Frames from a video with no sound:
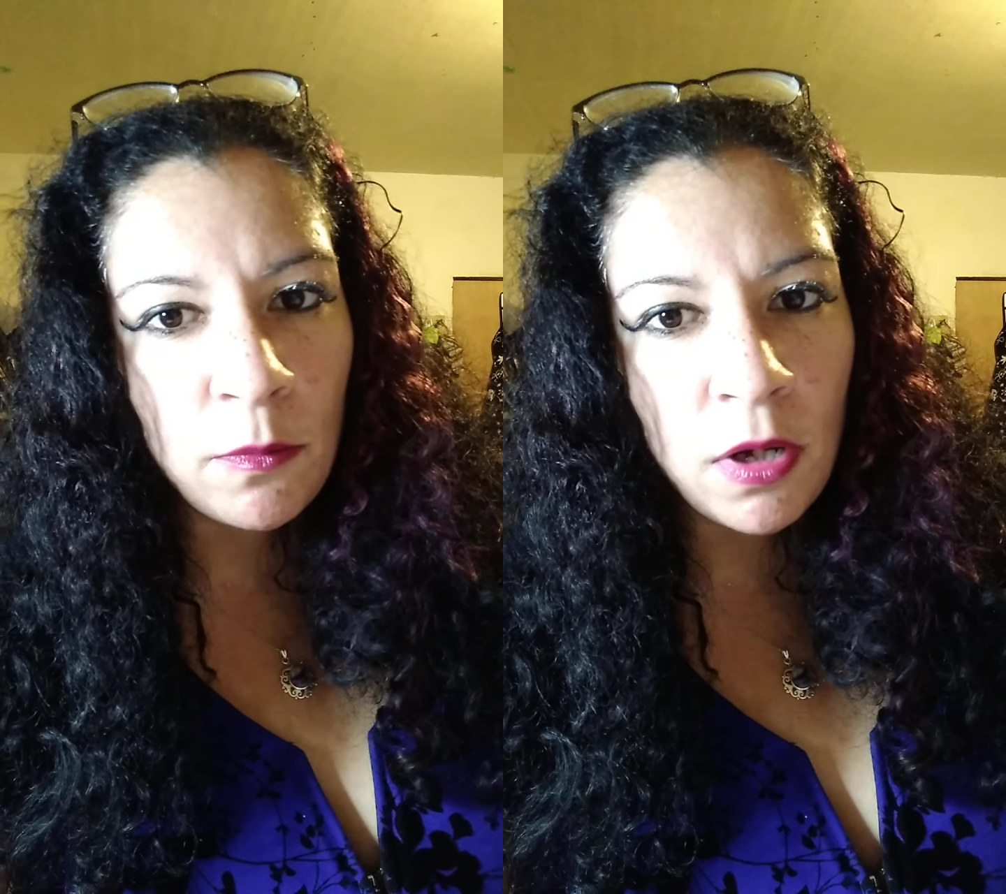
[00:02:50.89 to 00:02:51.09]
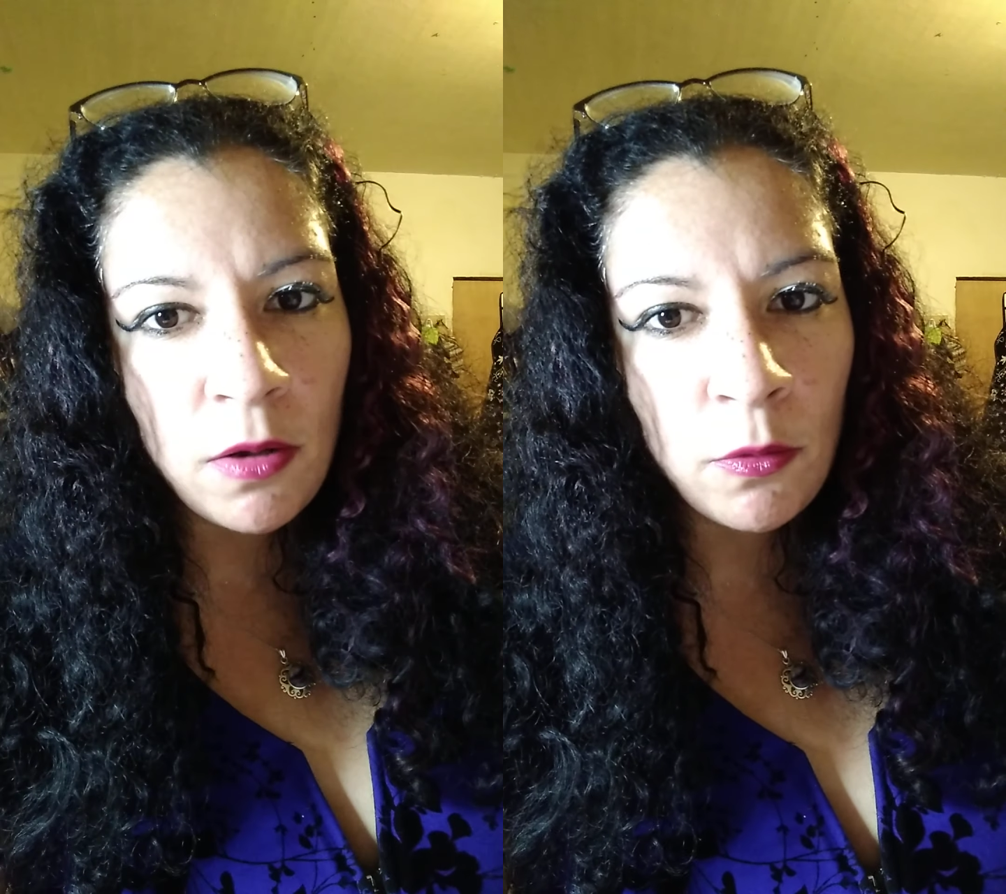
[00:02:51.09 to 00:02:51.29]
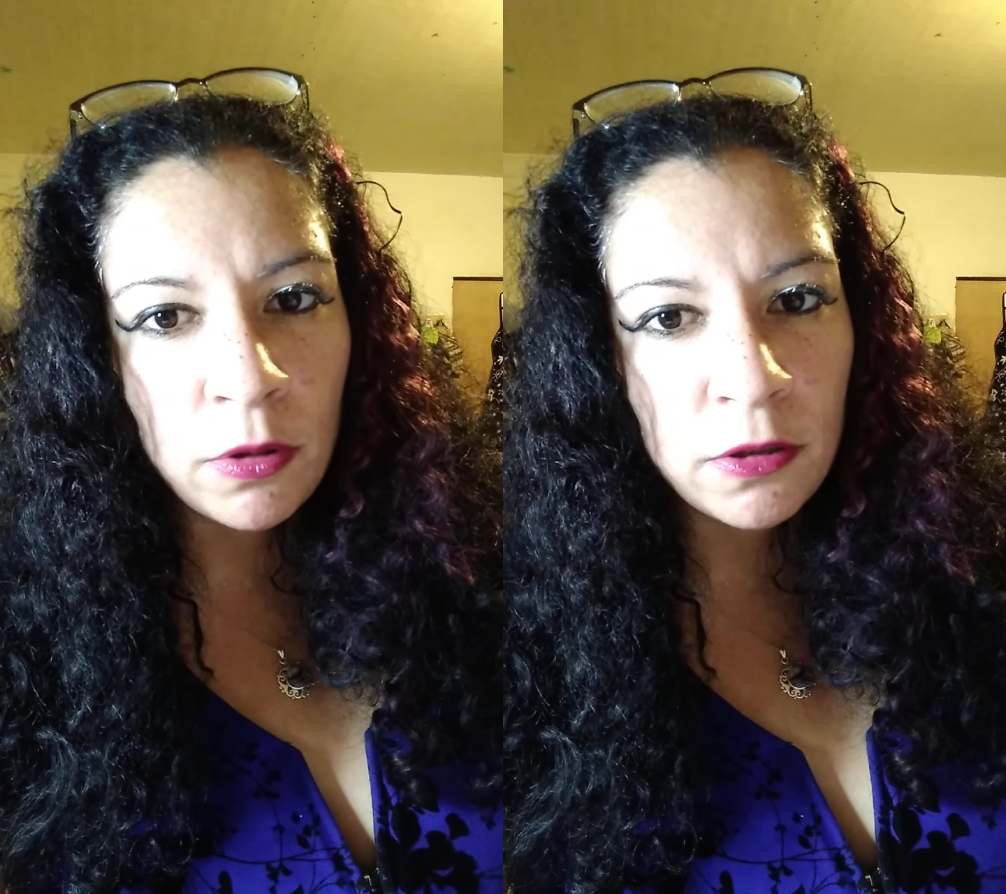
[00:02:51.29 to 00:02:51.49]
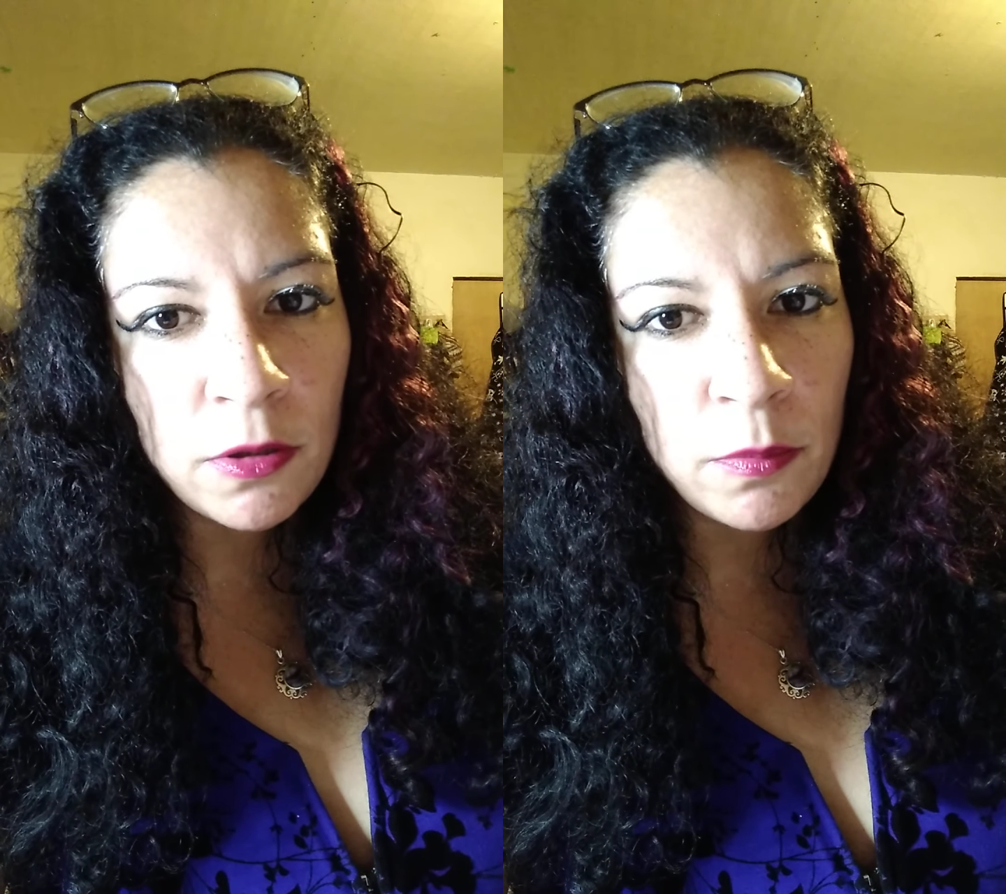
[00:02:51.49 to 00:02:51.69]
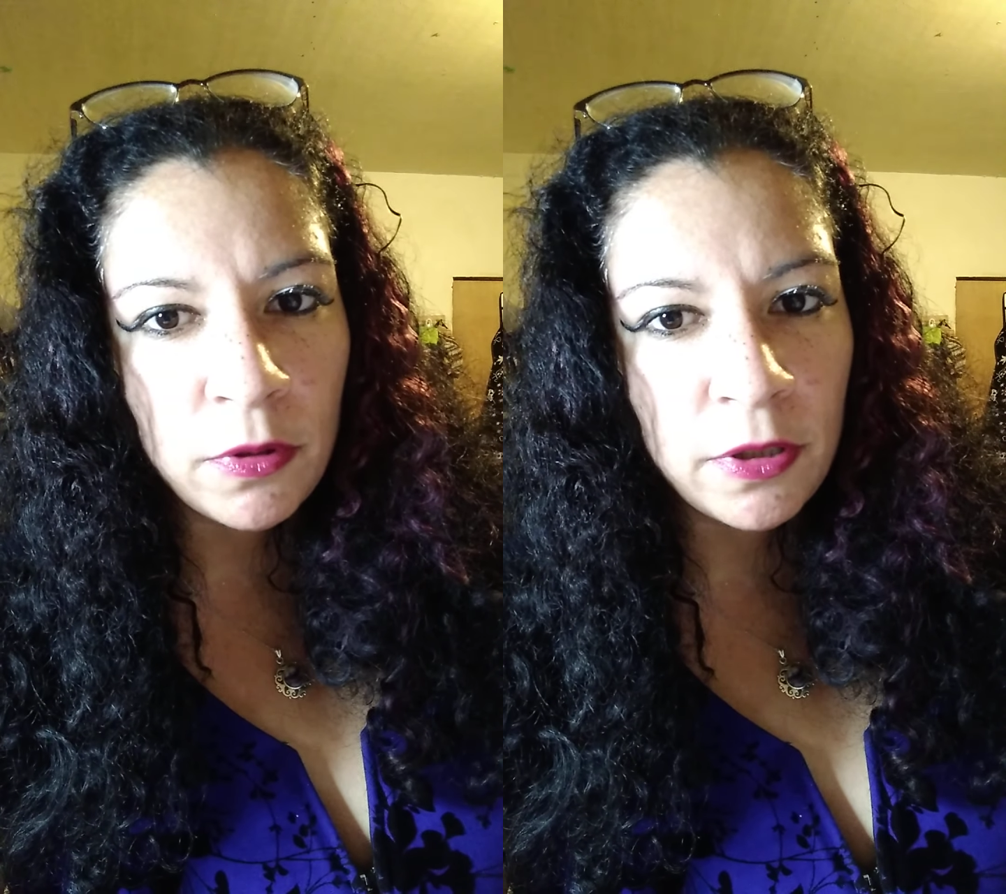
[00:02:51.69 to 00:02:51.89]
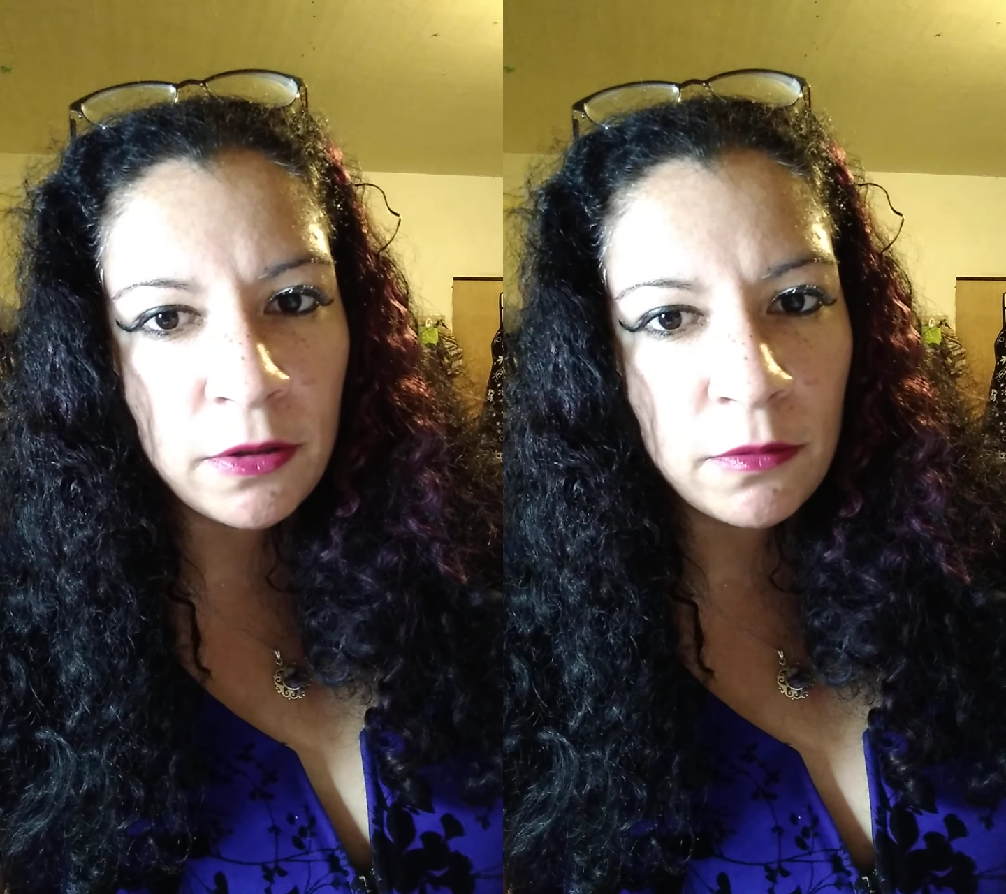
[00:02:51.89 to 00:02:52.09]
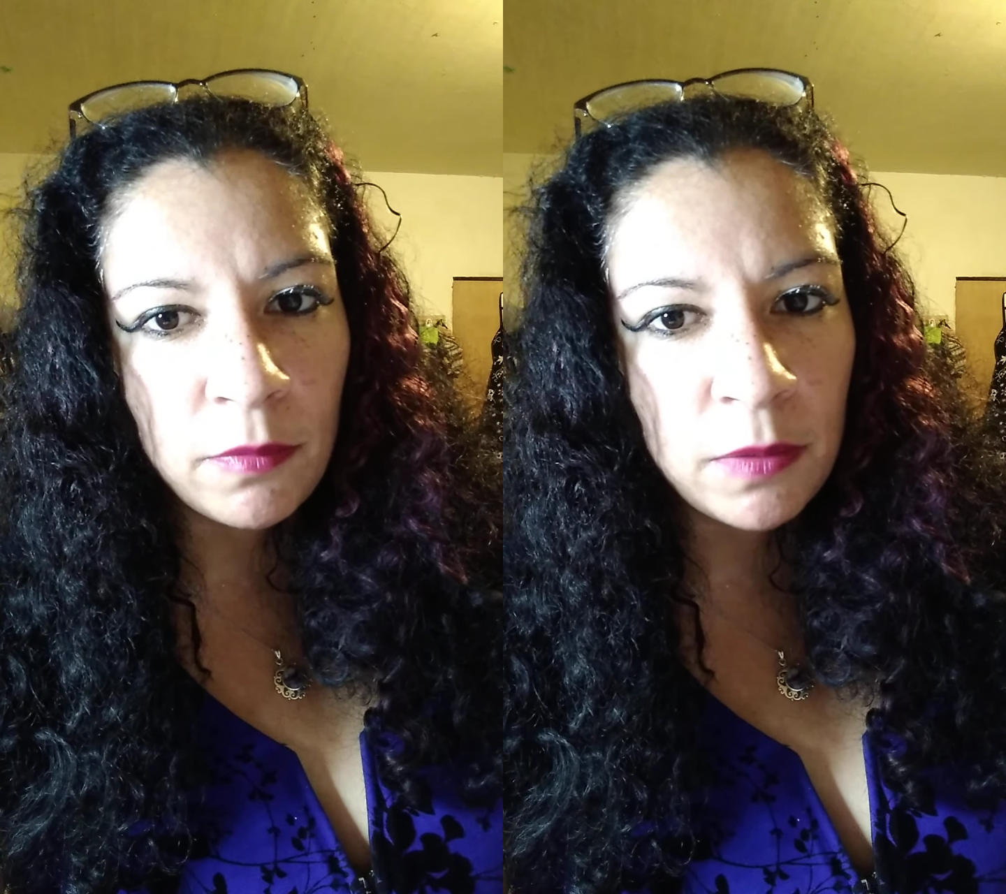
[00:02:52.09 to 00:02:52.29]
what order to put your